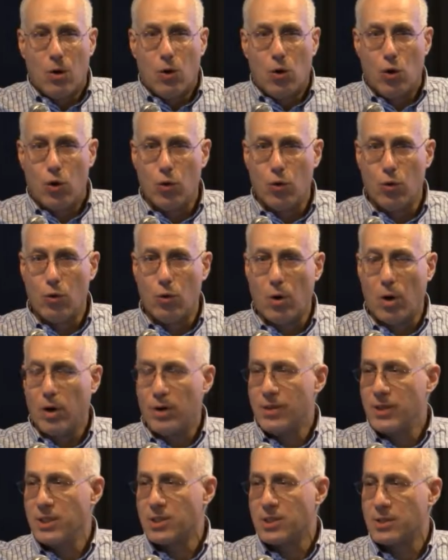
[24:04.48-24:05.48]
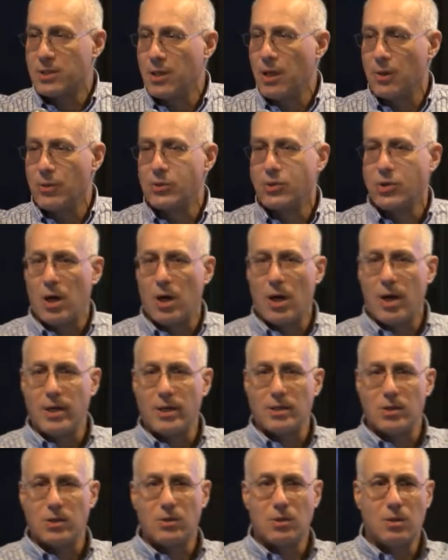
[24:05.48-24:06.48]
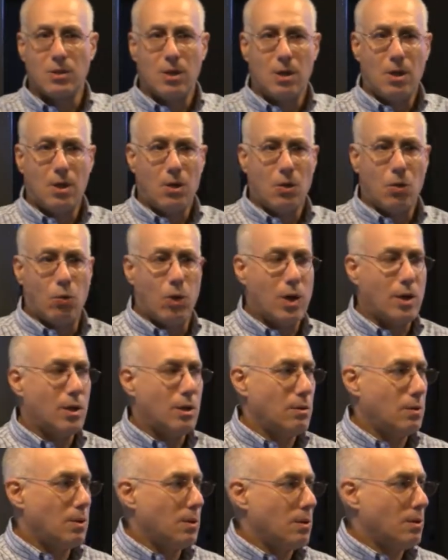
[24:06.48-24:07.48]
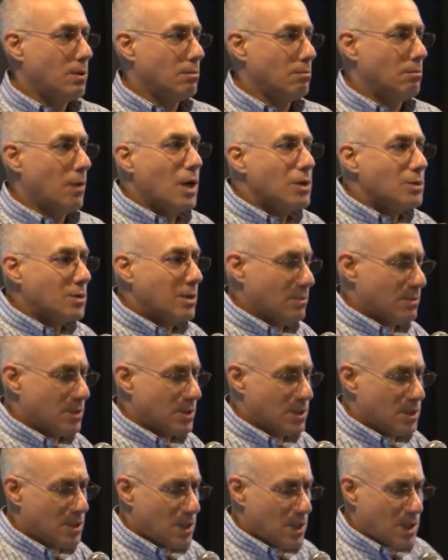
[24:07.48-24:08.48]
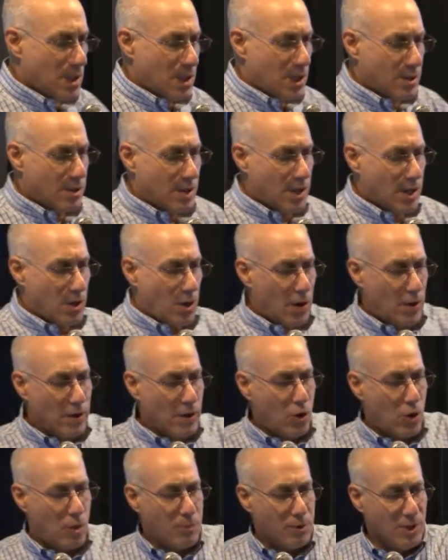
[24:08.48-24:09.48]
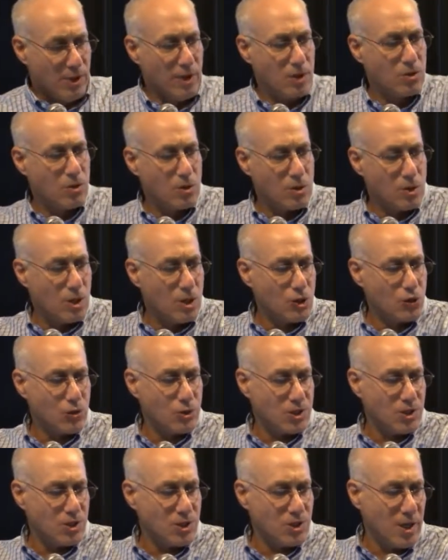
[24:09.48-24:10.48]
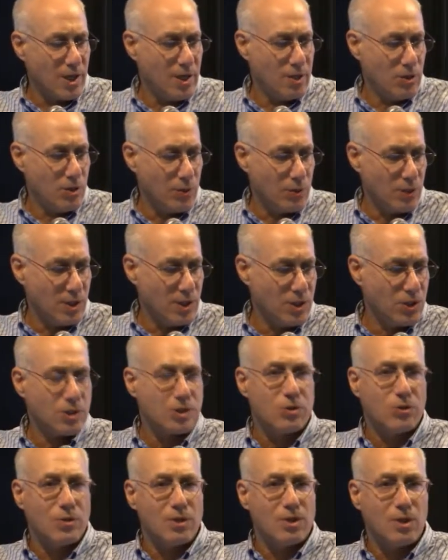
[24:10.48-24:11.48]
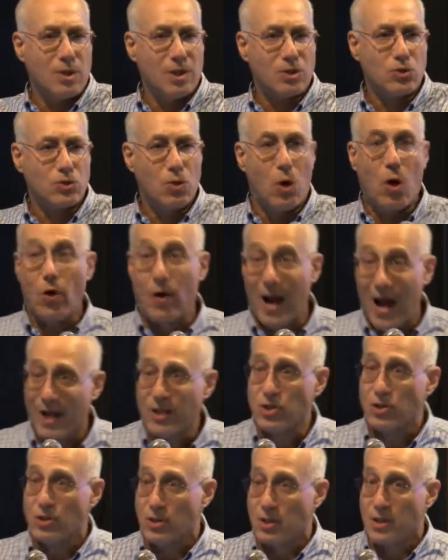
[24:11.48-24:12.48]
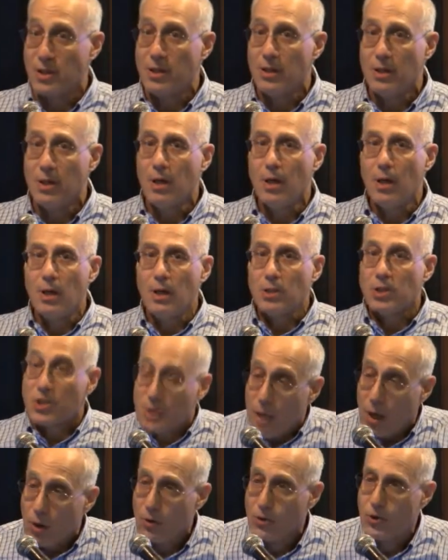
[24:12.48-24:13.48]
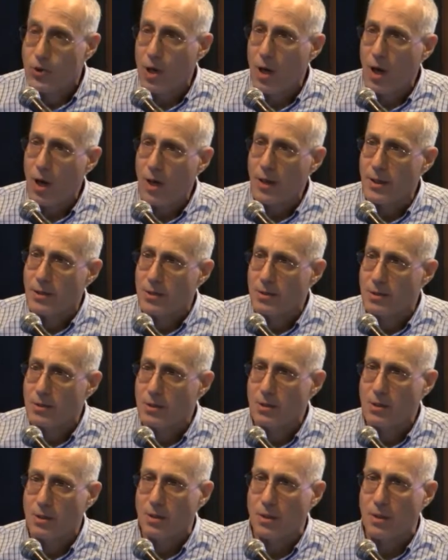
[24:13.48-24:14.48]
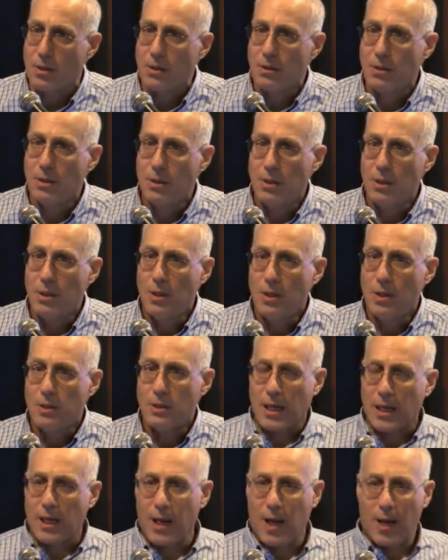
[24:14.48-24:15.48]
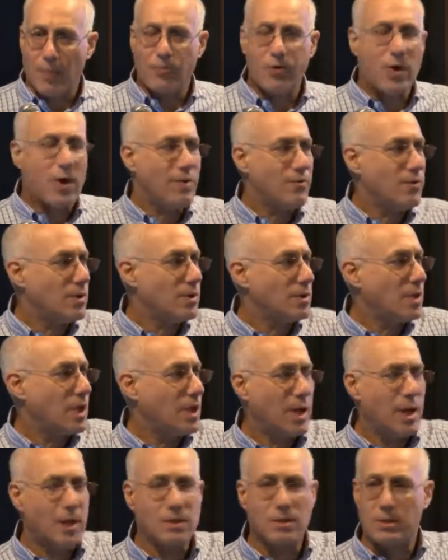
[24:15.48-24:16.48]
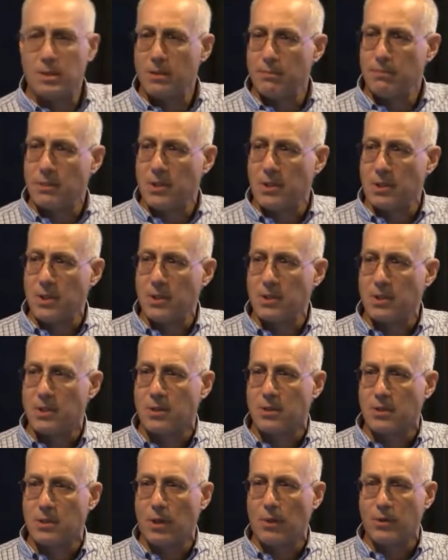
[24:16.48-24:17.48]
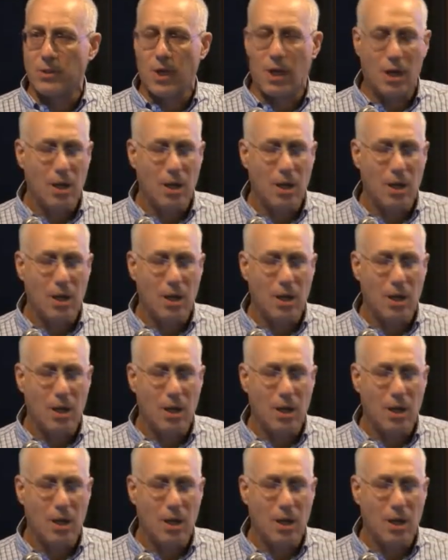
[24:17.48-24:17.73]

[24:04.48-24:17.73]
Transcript: who are these stealth jihadists? What Muslims that are in our political, cultural, societal, religious, or intellectual are actually stealth jihadists, you know? the cab driver that I had is, is, Dolce.